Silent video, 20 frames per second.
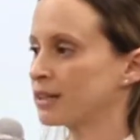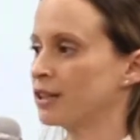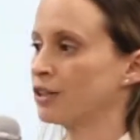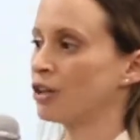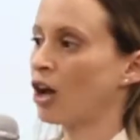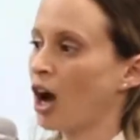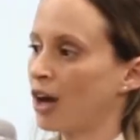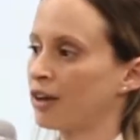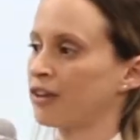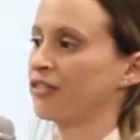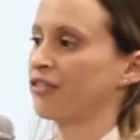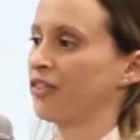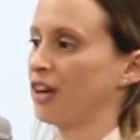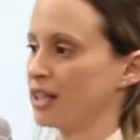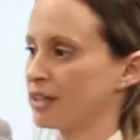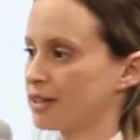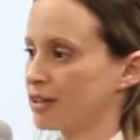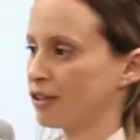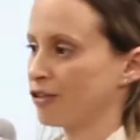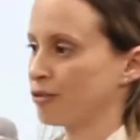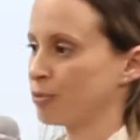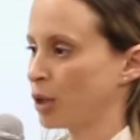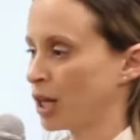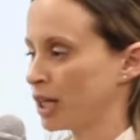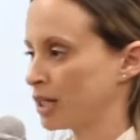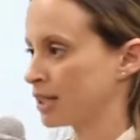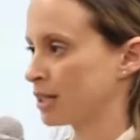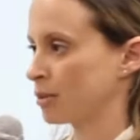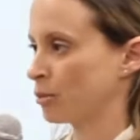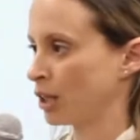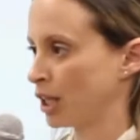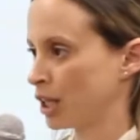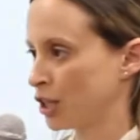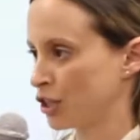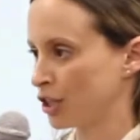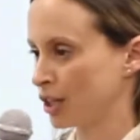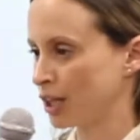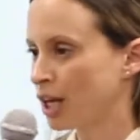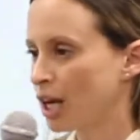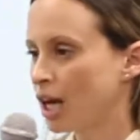the non-invasive brain
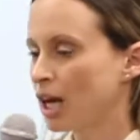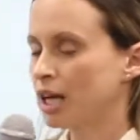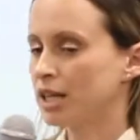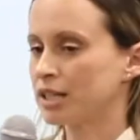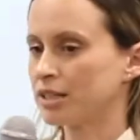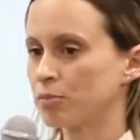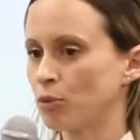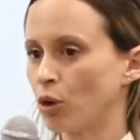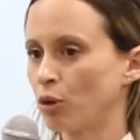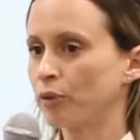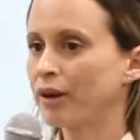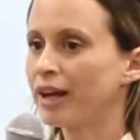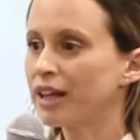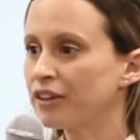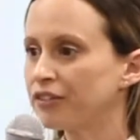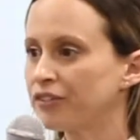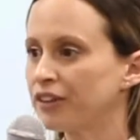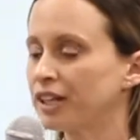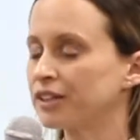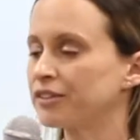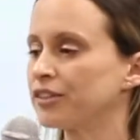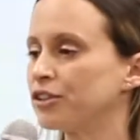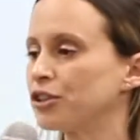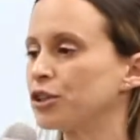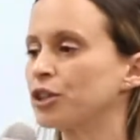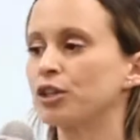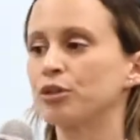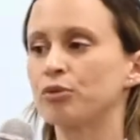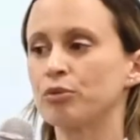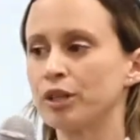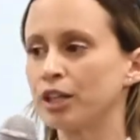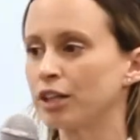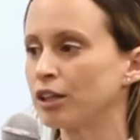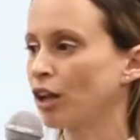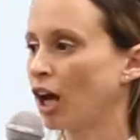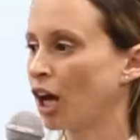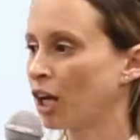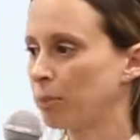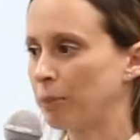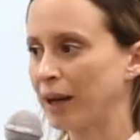stimulation is more relevant, and you can read a
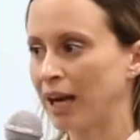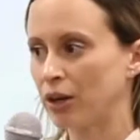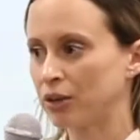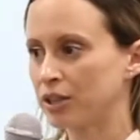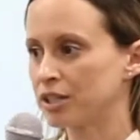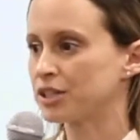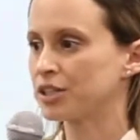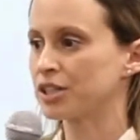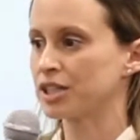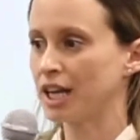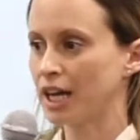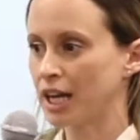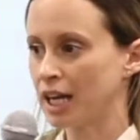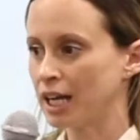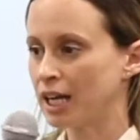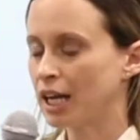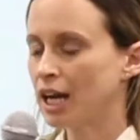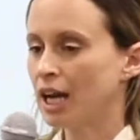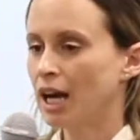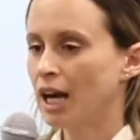lot about it today.